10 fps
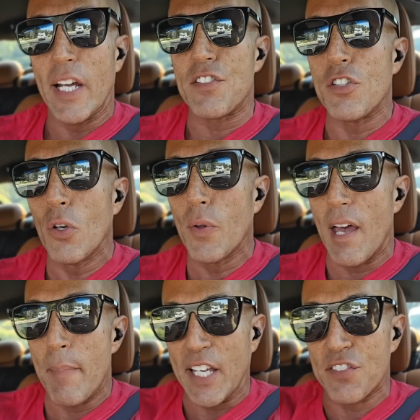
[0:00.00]
It's you
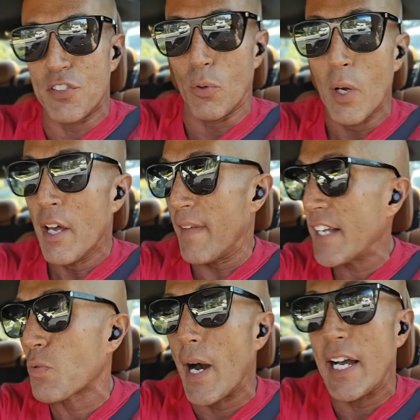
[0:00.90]
that makes you.
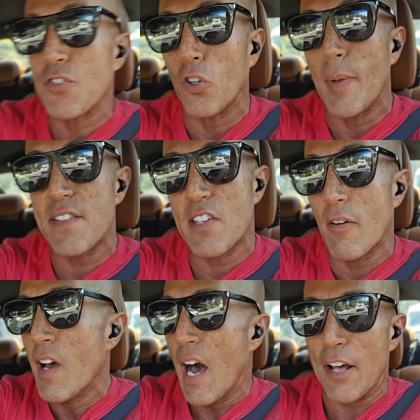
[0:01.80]
That's why I told
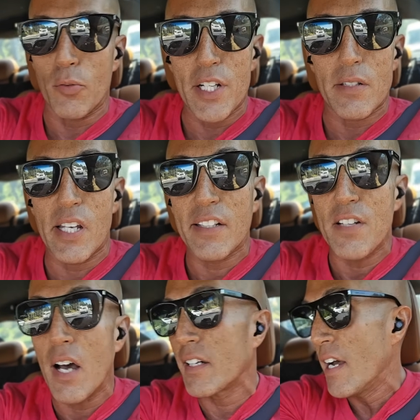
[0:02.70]
myself I don't need a
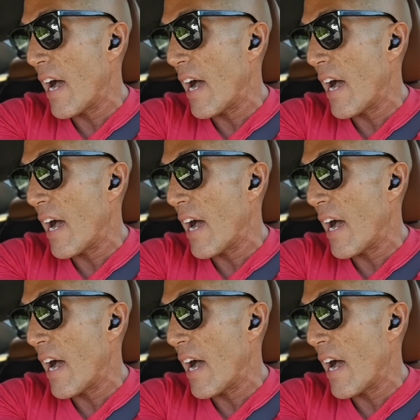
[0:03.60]
TikTok,